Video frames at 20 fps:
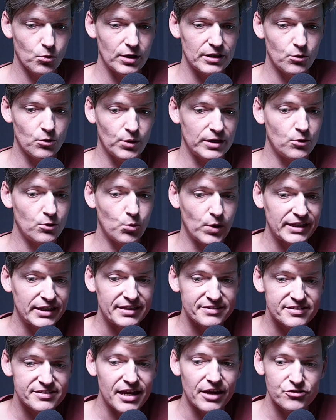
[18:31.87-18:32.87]
well, well,
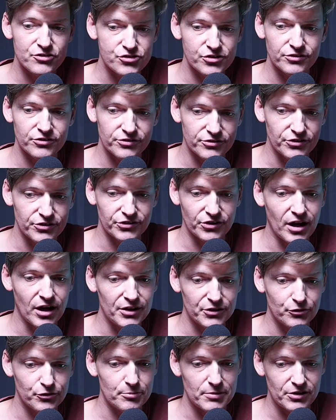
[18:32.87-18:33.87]
well-intentioned
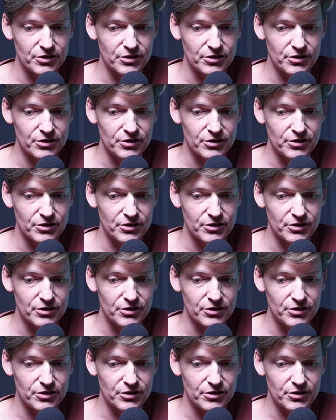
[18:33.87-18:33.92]
desires for